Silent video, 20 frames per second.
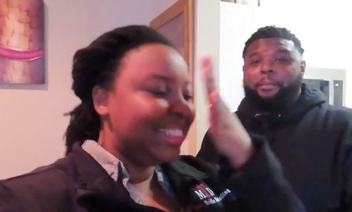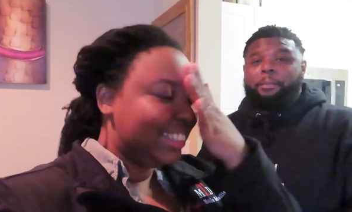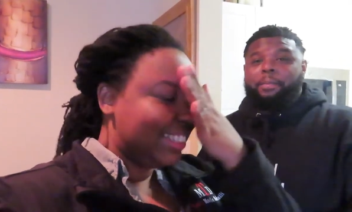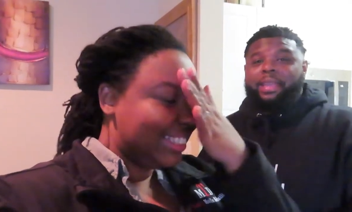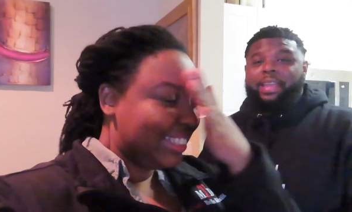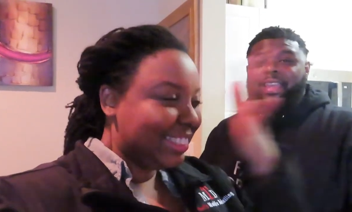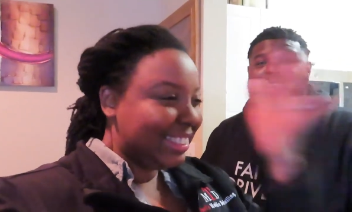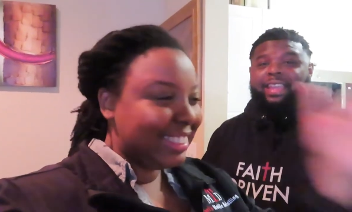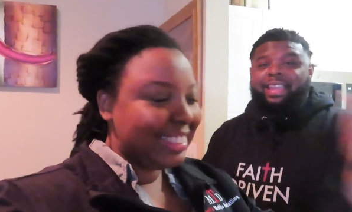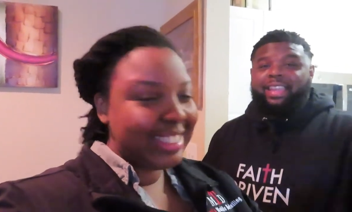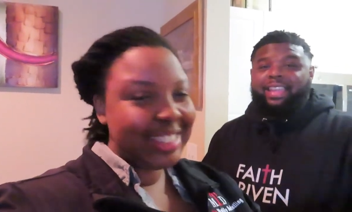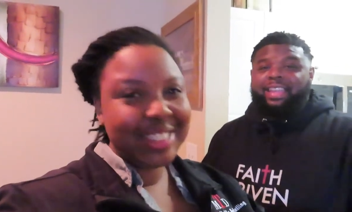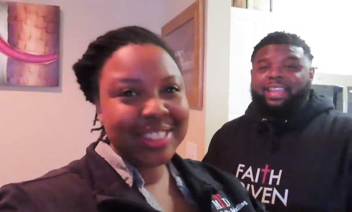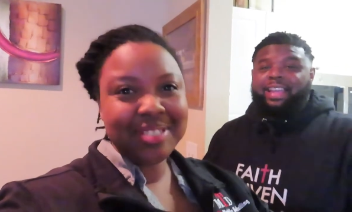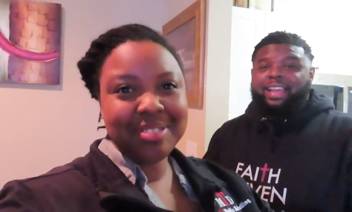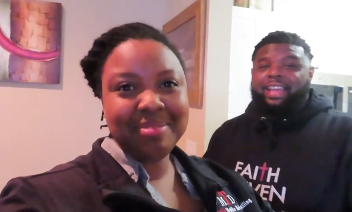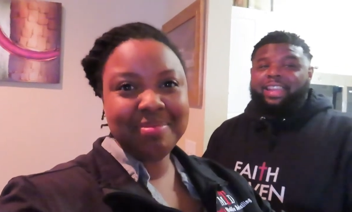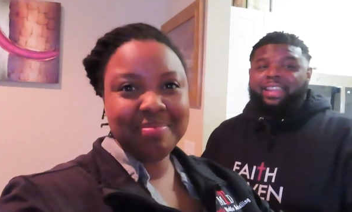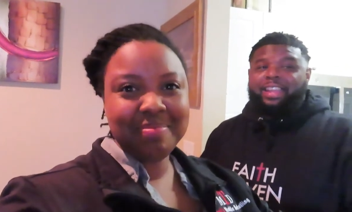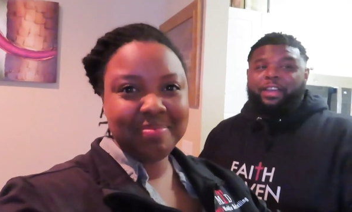Speaker 1: time being
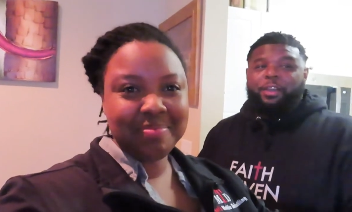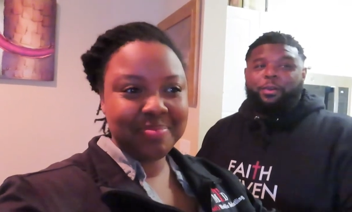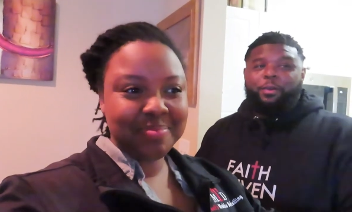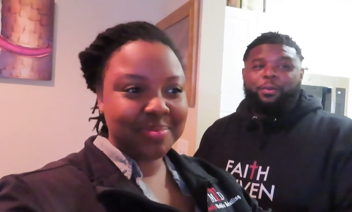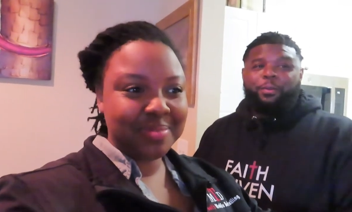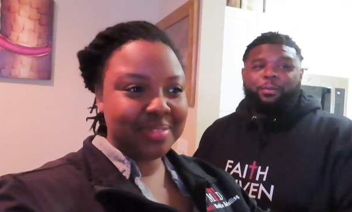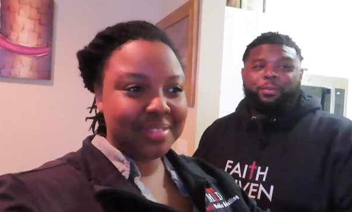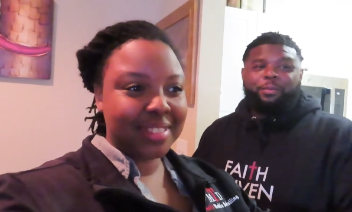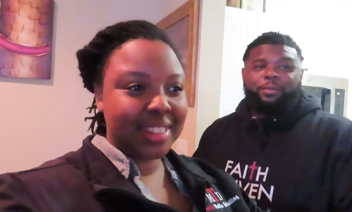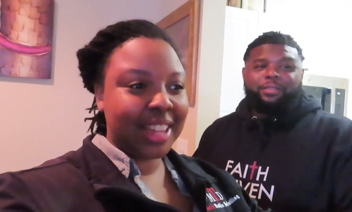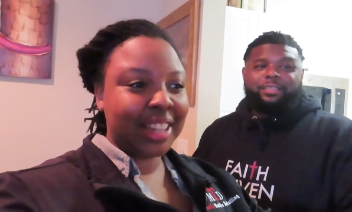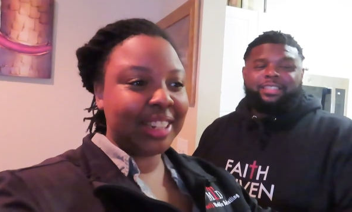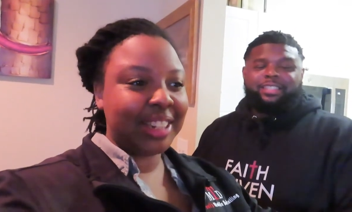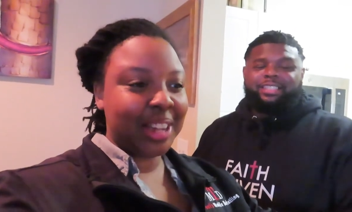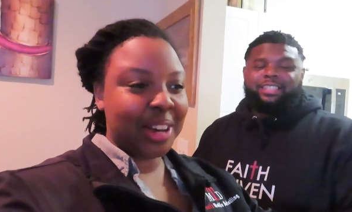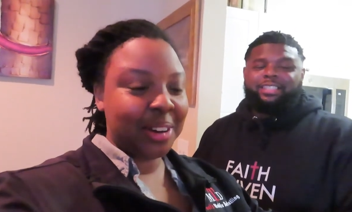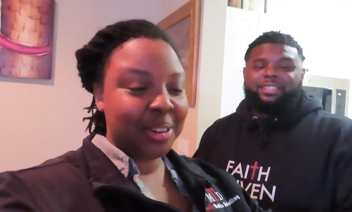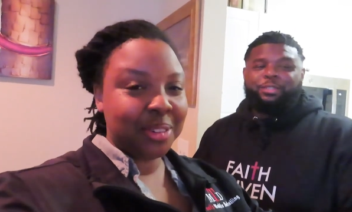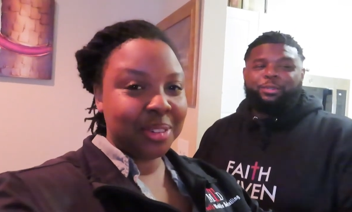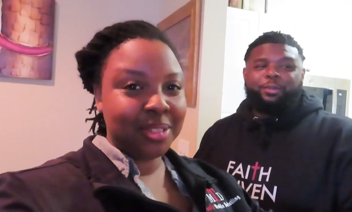alone.
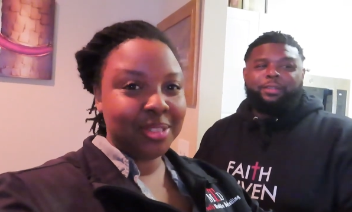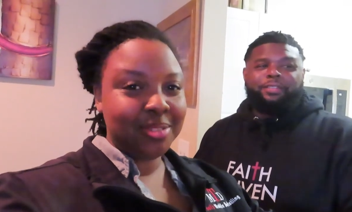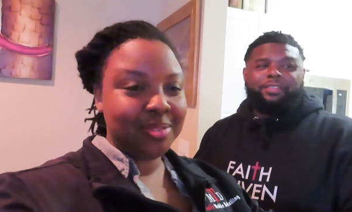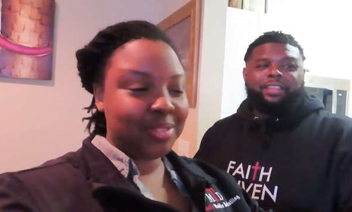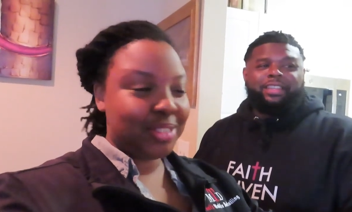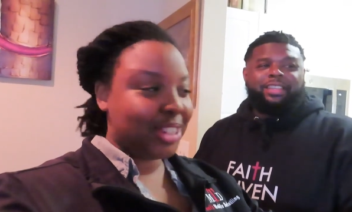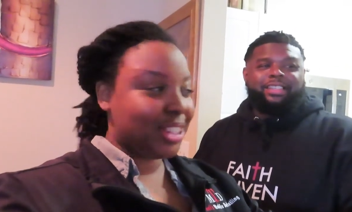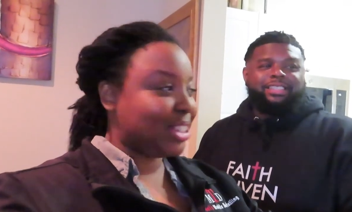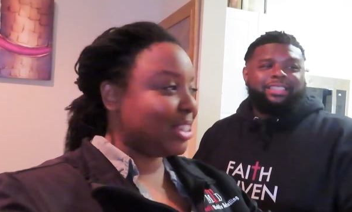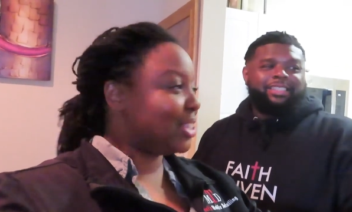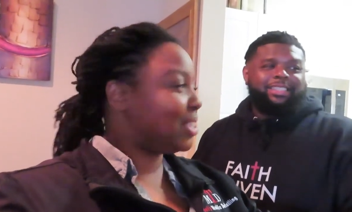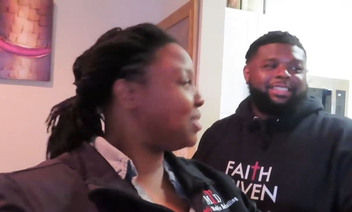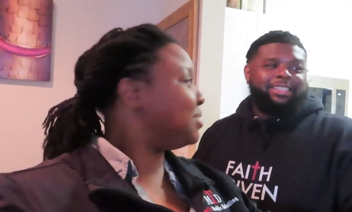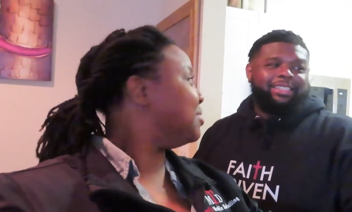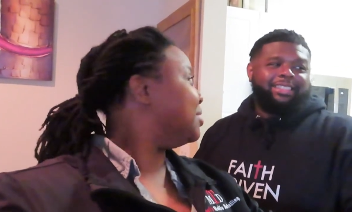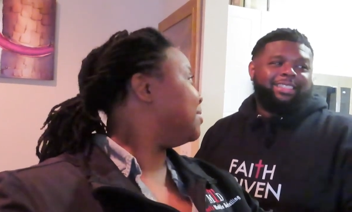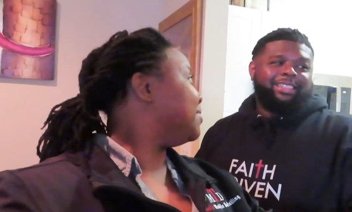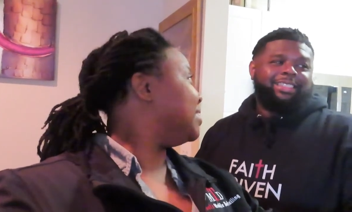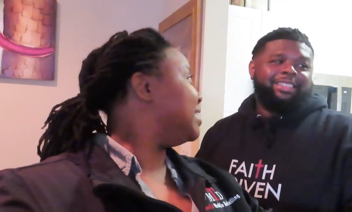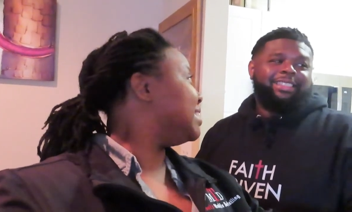alone. two of us. Just the two
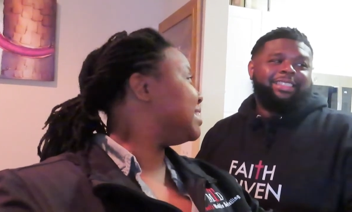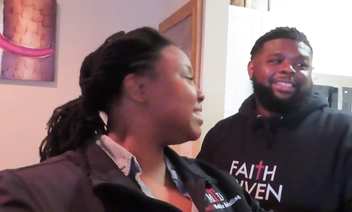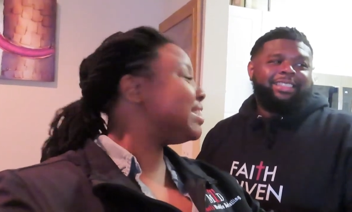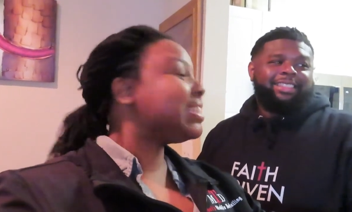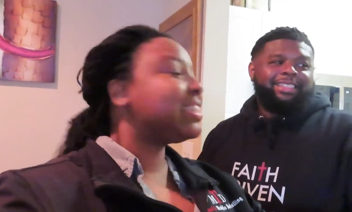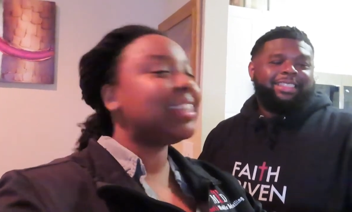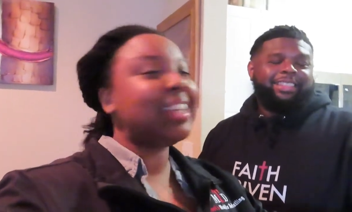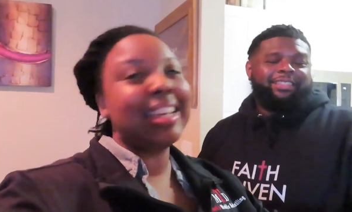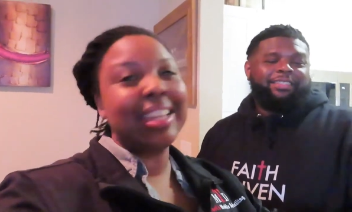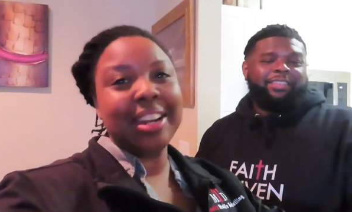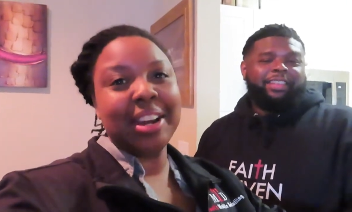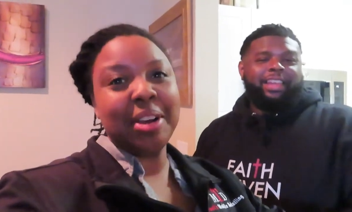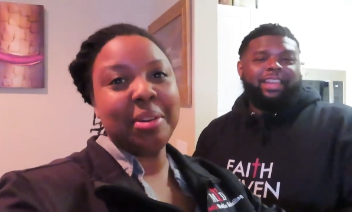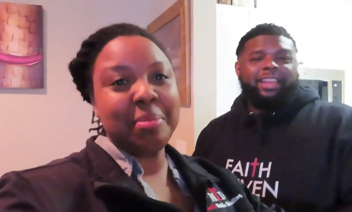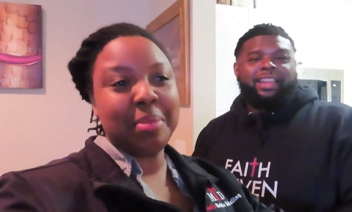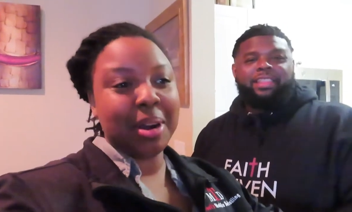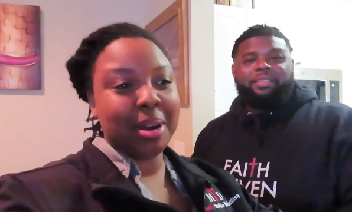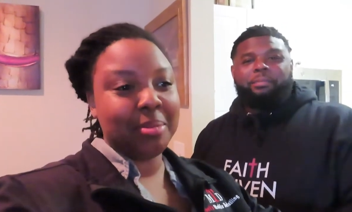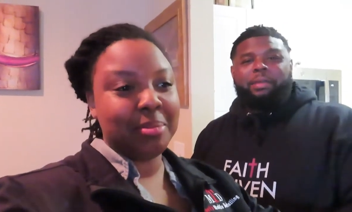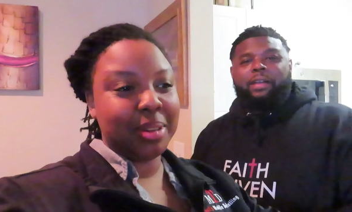of us. In our
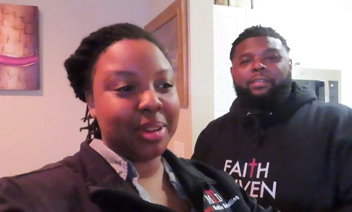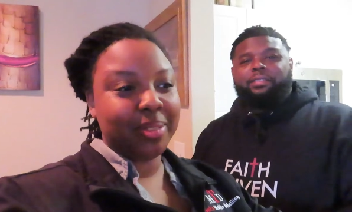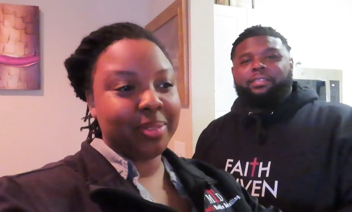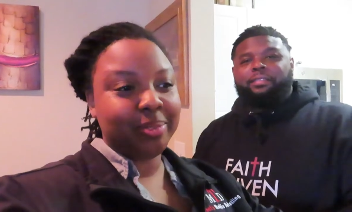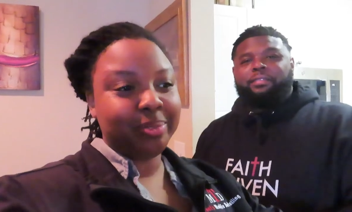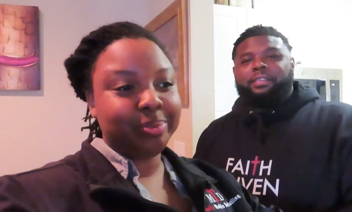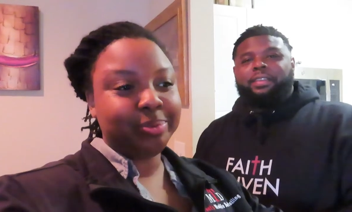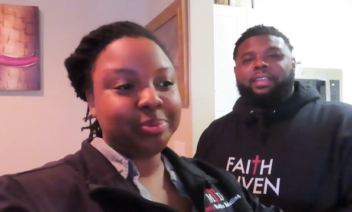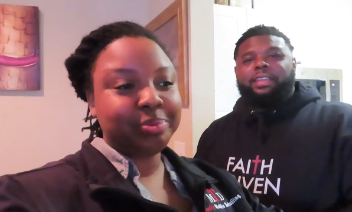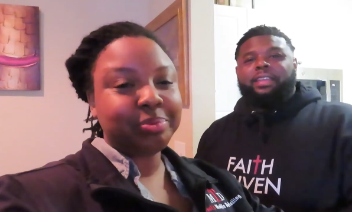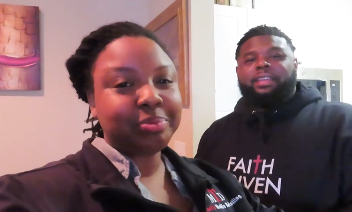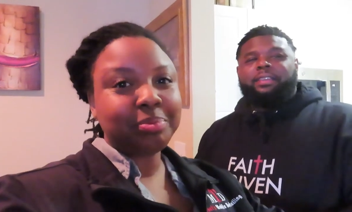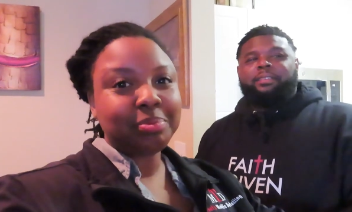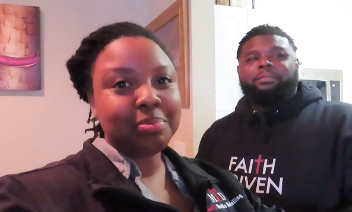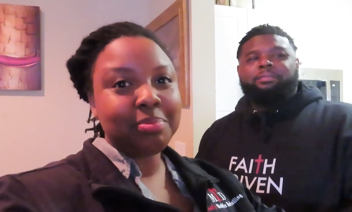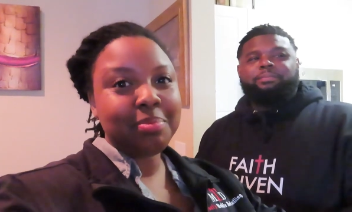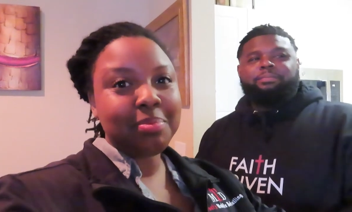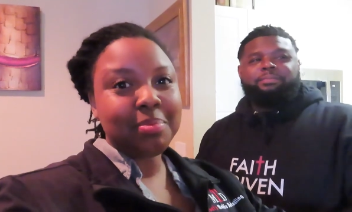mouth to feed.